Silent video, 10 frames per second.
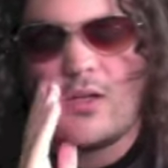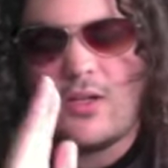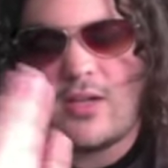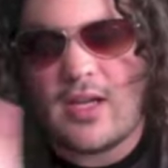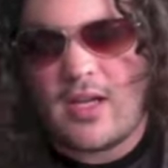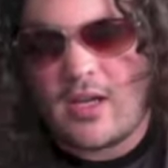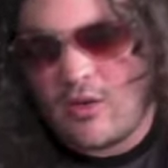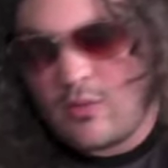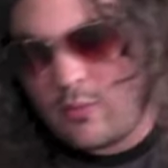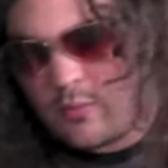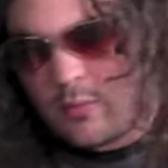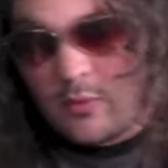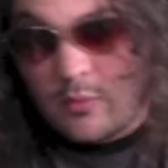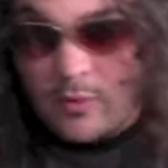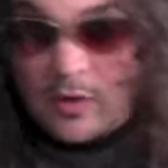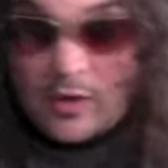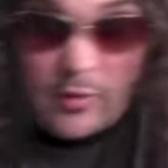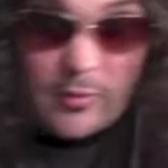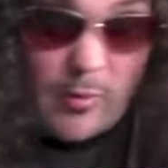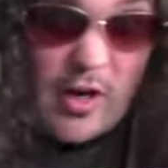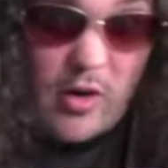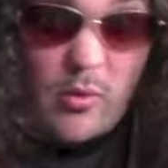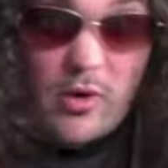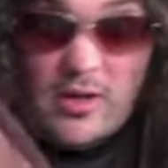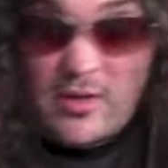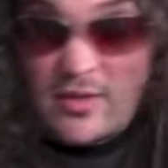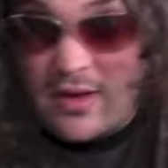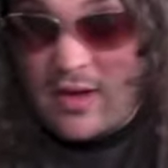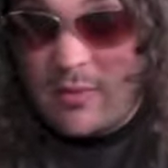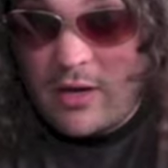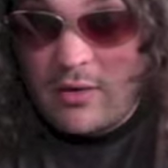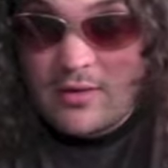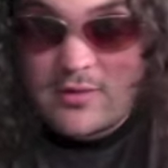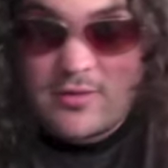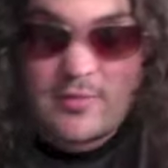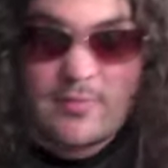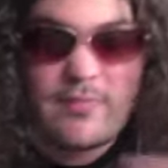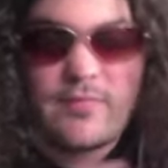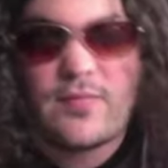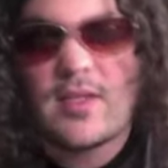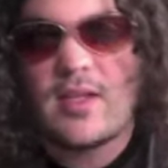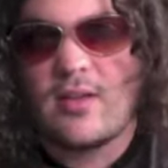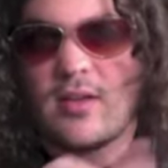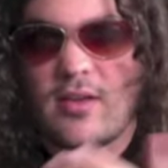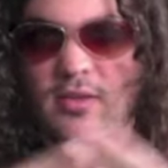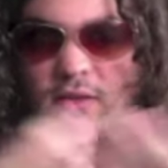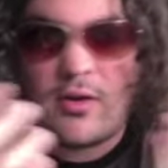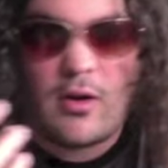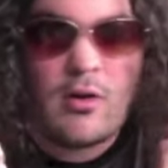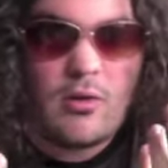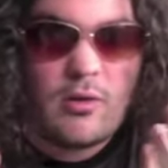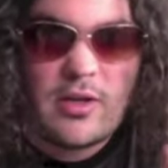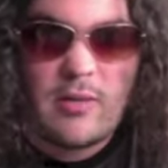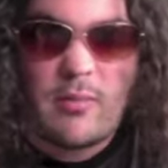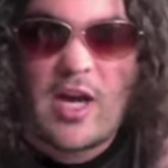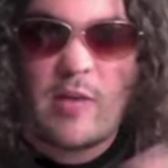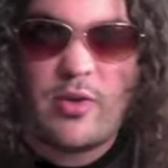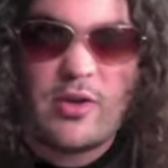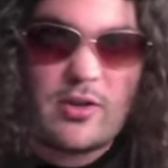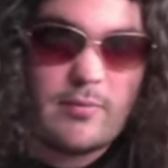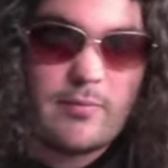now, no matter what I say about it, this is all in my opinion.